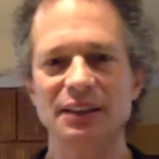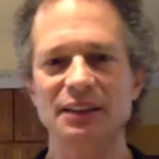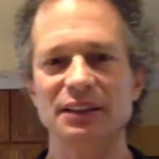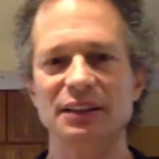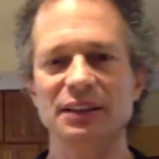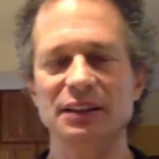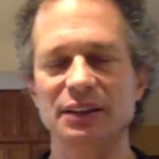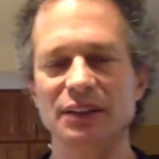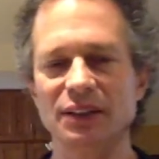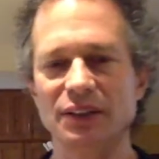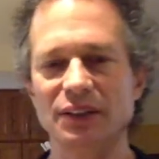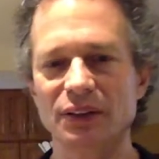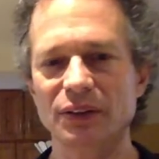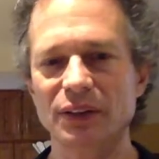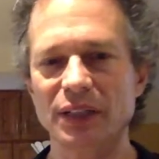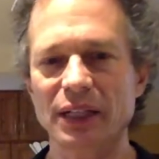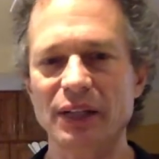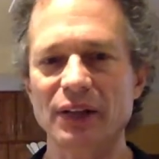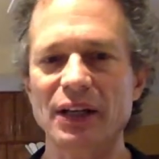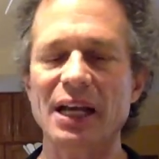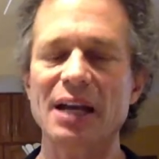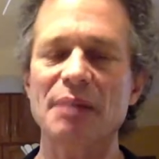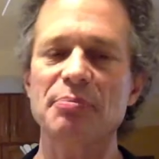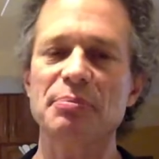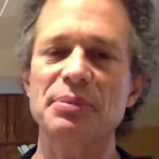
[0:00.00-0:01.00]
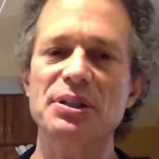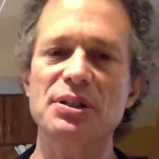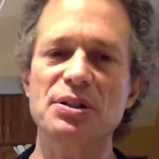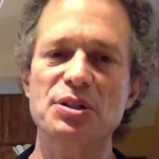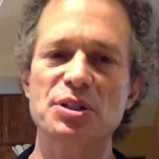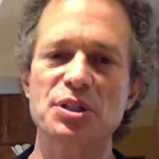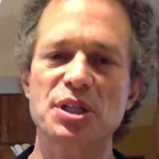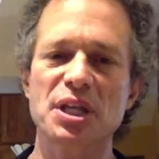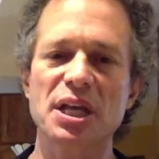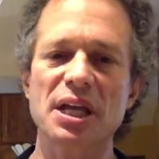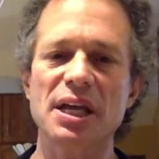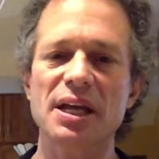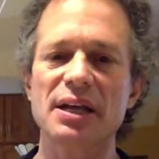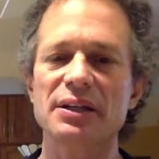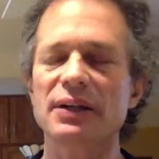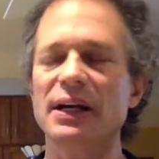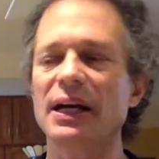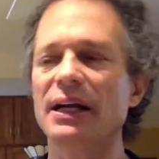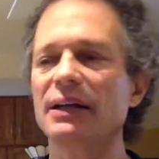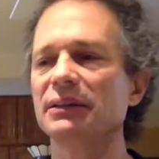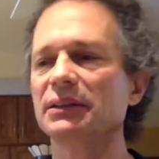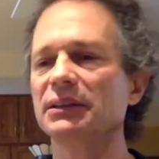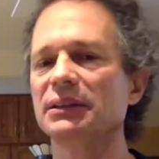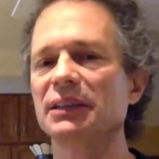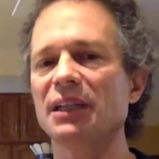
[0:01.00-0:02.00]
You know, how happy or sad, or
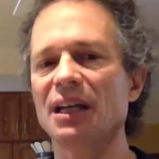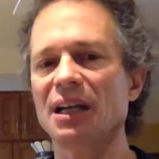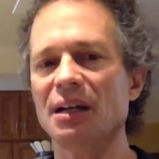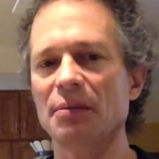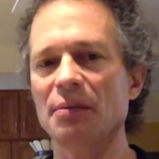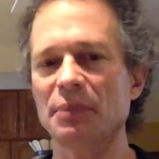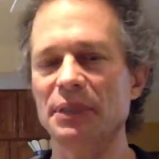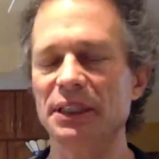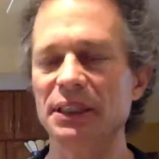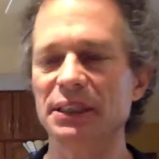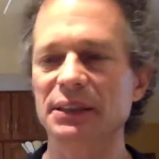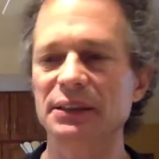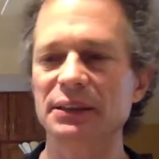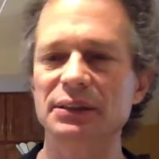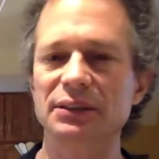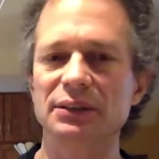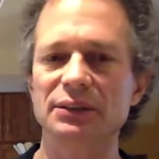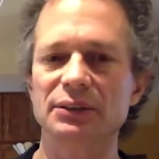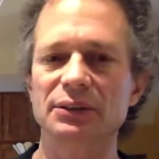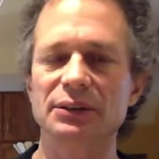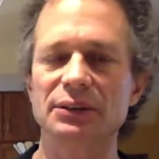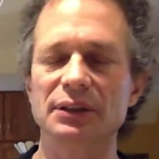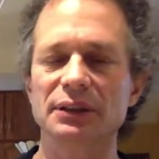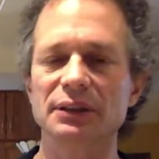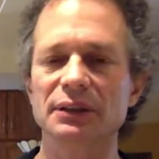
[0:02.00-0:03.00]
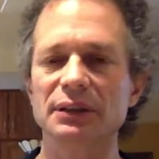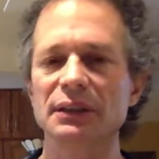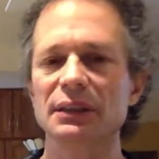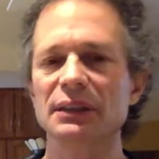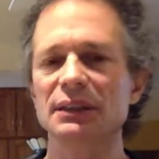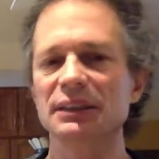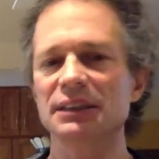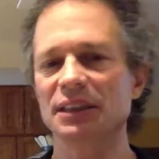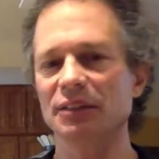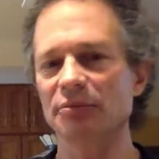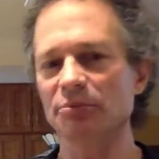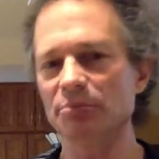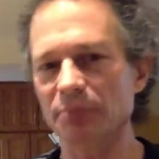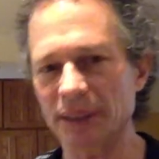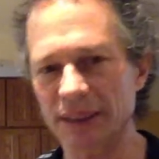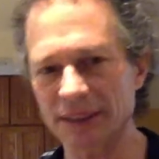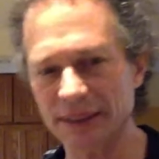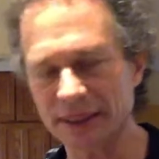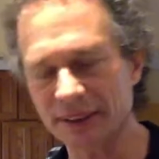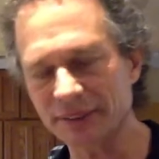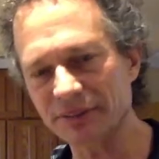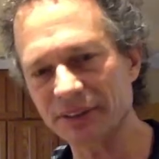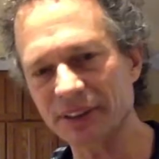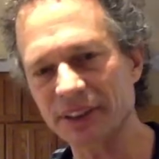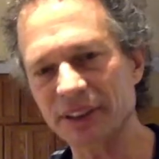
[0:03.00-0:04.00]
how dominant or
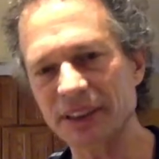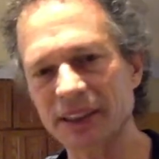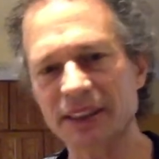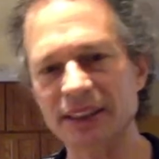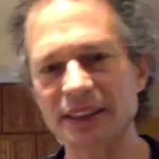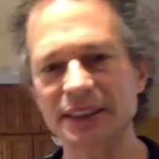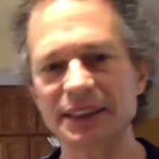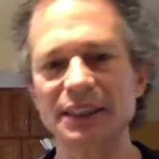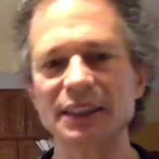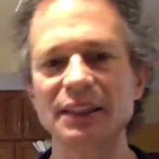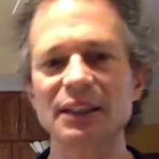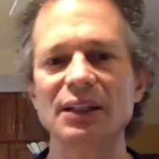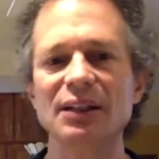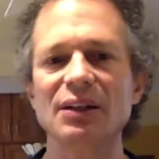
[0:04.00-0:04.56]
submissive it is,